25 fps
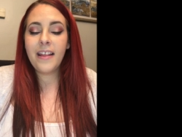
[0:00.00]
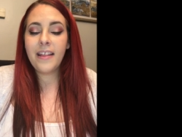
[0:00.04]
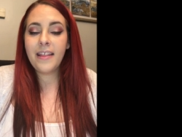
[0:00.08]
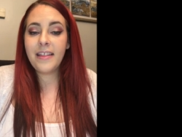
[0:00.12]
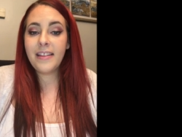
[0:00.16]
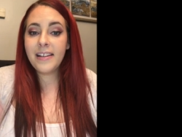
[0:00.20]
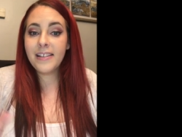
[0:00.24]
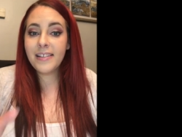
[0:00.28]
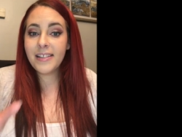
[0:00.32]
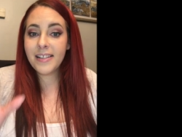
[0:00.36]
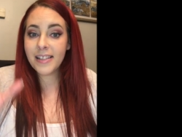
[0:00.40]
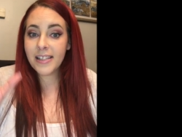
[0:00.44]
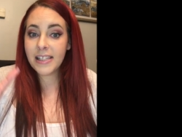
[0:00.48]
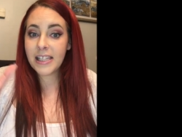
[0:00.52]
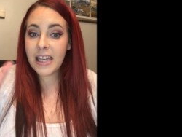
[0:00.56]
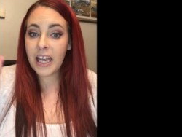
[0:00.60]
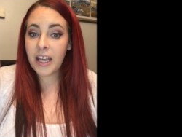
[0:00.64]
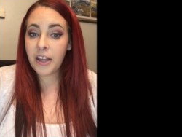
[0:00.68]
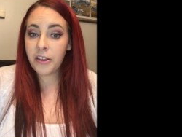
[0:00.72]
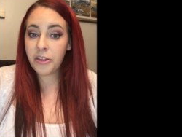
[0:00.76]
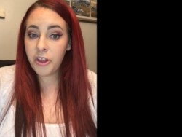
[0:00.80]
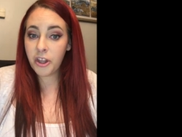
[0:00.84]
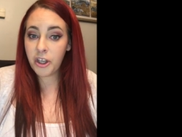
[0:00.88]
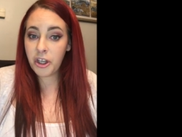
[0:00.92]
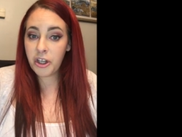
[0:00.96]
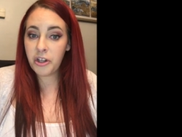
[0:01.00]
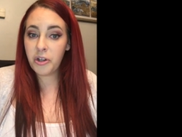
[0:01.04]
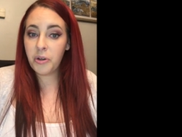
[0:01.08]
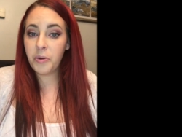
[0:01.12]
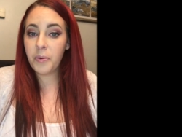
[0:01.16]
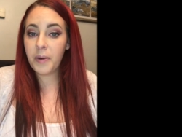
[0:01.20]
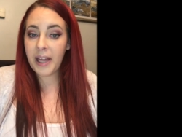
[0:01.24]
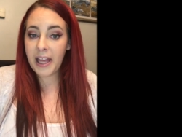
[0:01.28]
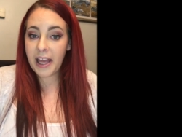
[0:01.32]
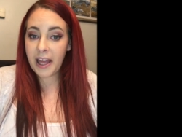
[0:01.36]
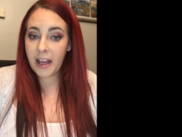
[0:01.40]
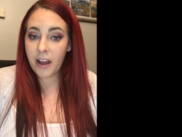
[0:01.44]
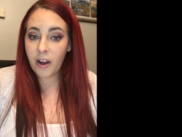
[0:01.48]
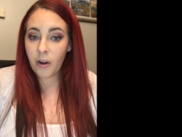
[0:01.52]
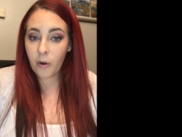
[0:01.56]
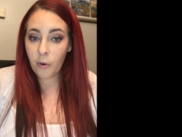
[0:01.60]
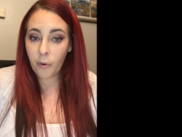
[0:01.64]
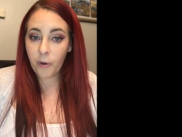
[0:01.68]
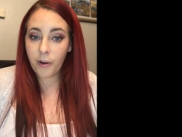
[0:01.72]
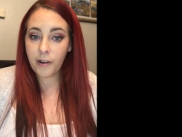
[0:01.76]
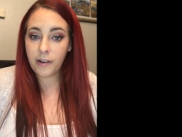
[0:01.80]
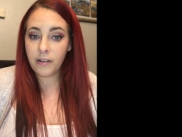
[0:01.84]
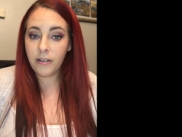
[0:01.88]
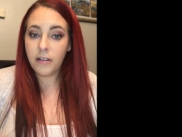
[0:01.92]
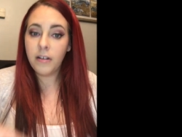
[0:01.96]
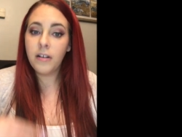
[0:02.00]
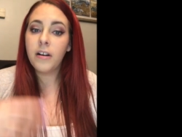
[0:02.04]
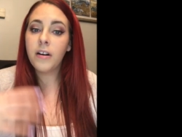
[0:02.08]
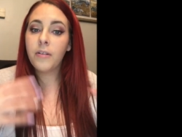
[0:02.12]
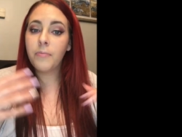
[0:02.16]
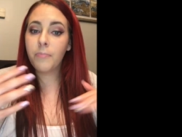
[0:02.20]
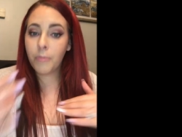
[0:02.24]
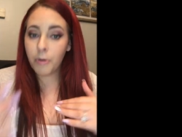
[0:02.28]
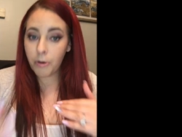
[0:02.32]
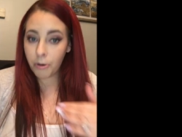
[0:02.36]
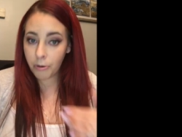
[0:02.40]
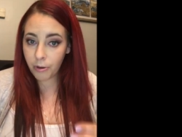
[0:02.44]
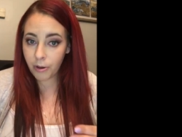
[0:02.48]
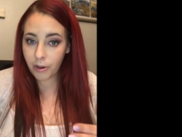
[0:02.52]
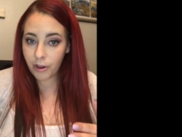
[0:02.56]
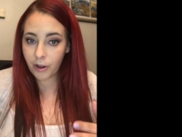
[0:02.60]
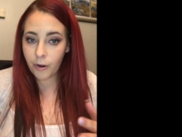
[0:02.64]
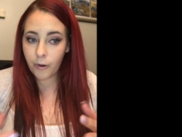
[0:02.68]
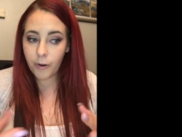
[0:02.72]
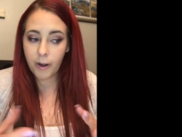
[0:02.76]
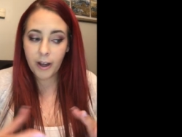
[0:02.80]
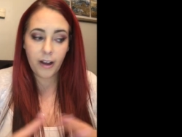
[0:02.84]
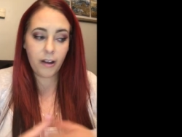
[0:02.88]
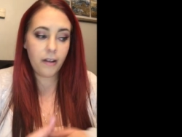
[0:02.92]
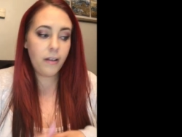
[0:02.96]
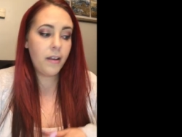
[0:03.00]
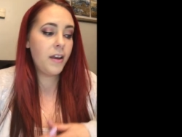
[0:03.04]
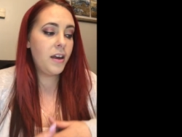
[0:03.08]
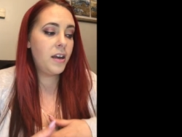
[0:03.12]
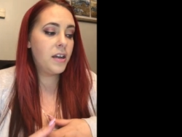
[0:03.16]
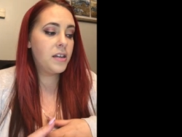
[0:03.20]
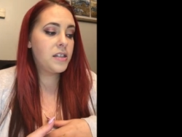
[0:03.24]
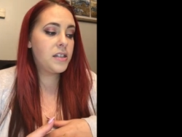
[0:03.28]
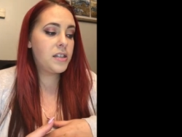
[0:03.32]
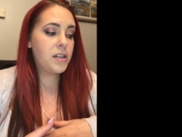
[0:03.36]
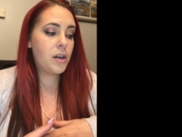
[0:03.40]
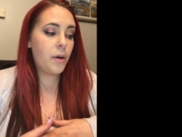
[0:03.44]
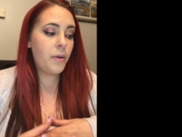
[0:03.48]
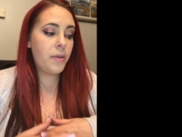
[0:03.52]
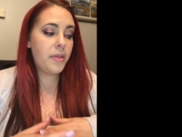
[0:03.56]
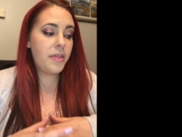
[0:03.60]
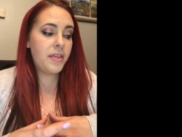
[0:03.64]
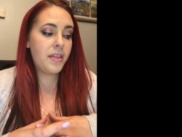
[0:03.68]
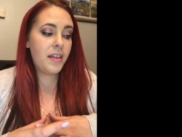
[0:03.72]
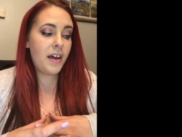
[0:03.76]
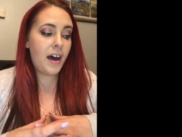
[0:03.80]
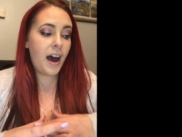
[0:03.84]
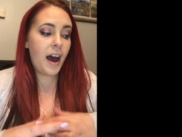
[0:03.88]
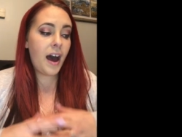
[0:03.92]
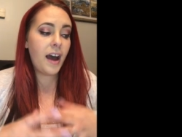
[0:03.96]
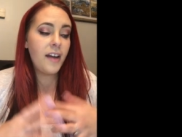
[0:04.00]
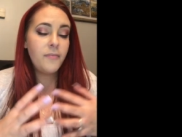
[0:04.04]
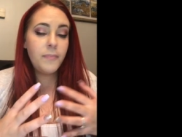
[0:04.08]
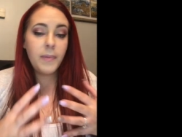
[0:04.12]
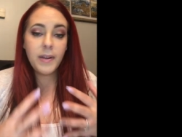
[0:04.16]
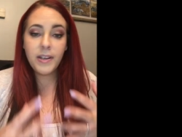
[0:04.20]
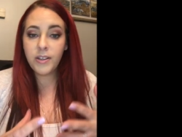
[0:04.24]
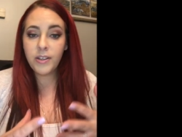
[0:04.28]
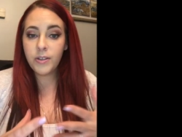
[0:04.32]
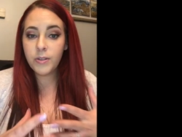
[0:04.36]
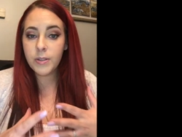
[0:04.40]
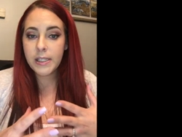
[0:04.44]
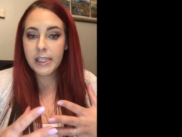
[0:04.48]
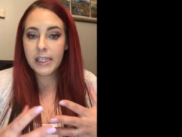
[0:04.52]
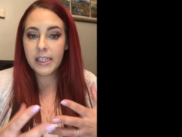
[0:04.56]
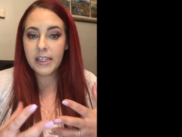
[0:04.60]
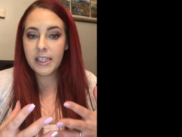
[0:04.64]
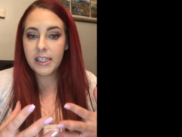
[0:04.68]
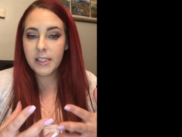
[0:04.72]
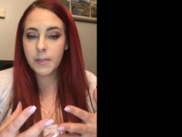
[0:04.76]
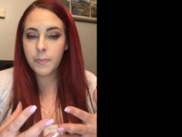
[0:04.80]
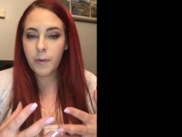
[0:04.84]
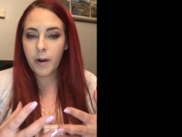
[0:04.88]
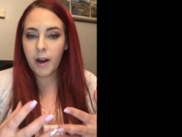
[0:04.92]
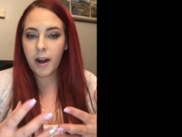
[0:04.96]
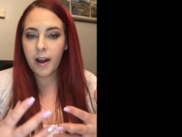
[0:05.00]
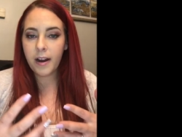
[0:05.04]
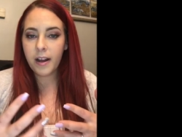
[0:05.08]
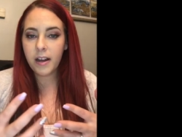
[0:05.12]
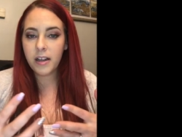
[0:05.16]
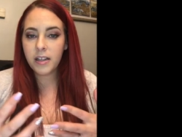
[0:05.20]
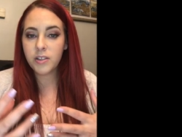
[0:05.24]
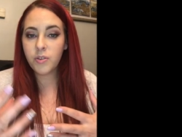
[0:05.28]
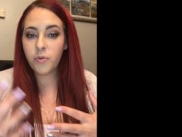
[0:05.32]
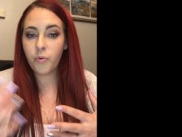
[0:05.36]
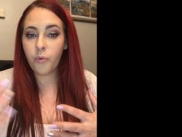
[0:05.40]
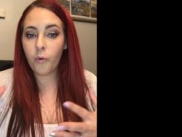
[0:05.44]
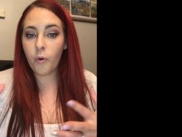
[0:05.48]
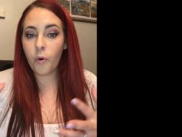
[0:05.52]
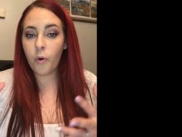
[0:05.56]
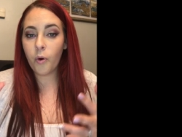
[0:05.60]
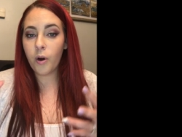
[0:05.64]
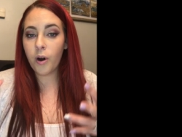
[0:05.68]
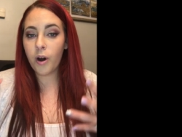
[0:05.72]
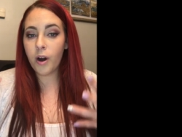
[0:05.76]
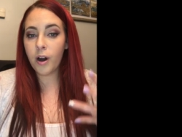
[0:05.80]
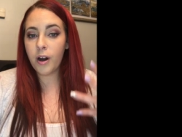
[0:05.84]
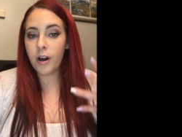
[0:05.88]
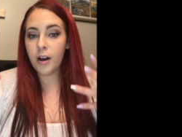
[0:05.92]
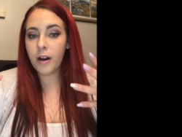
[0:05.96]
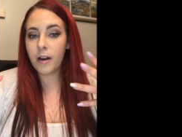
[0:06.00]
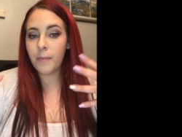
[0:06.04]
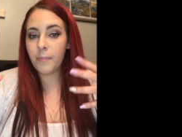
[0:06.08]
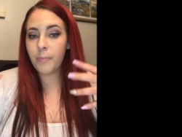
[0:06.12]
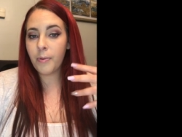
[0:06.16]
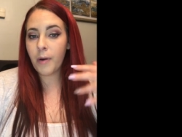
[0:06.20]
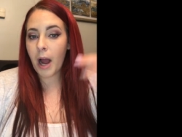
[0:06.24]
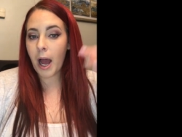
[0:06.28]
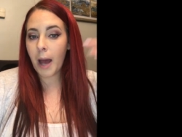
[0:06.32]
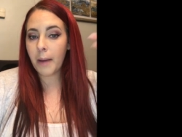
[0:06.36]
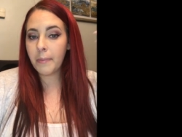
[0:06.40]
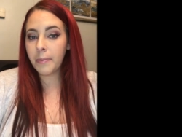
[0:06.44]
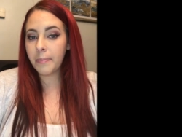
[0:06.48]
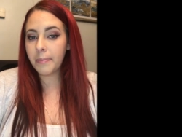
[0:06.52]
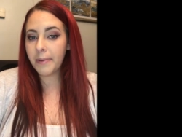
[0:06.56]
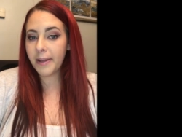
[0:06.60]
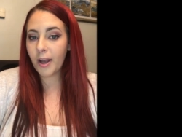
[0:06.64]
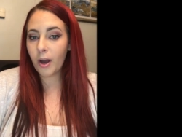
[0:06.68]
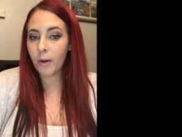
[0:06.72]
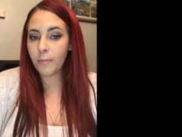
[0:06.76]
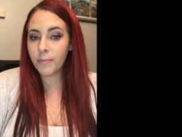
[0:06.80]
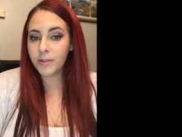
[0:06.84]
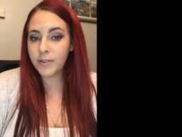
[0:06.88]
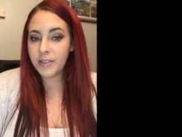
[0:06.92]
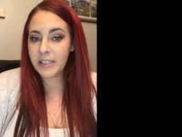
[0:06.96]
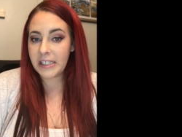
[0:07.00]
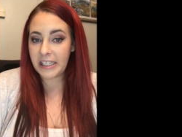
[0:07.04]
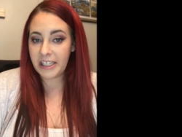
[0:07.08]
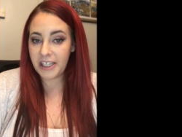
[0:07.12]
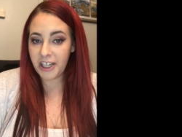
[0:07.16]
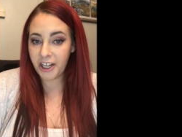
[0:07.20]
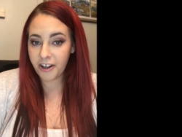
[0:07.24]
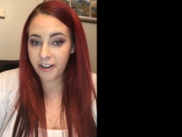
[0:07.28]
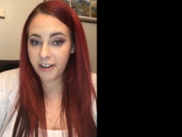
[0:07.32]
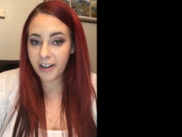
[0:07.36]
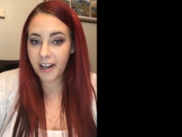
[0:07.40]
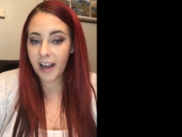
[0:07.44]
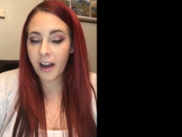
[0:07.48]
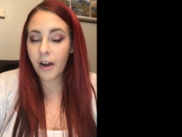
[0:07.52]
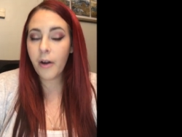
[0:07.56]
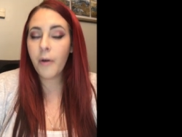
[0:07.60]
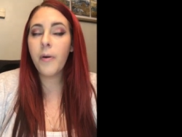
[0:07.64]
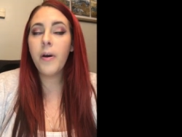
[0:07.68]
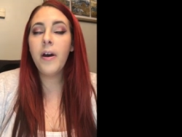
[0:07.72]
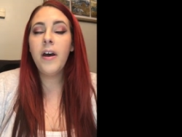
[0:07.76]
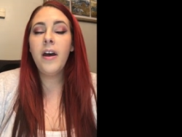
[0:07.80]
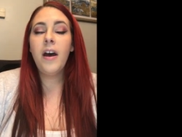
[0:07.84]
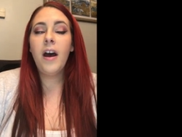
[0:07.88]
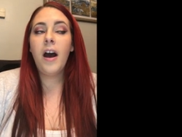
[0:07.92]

This is like the new it oil, marula oil. So I've been using these products for probably almost a year now.